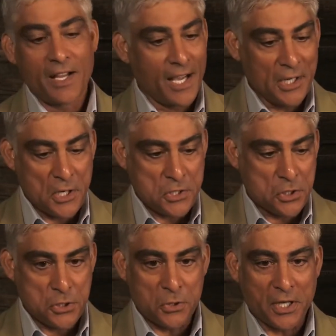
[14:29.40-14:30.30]
Alan, as
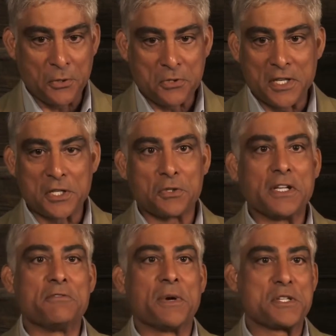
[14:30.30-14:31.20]
usual, I don't think you
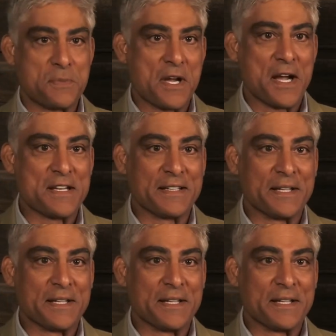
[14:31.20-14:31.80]
leave much behind.